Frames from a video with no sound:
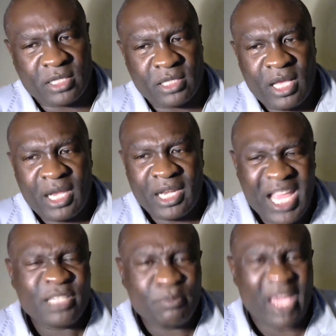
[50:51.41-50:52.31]
us.
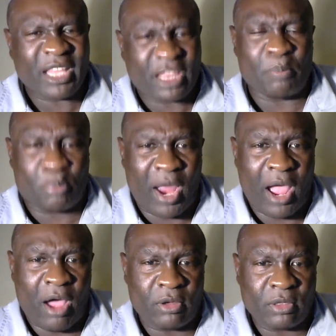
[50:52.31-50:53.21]
Let's make them
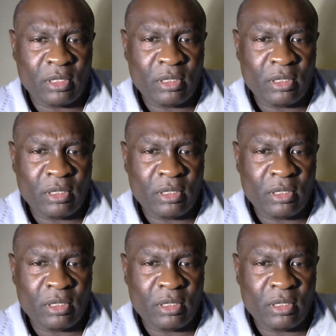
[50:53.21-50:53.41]
proud.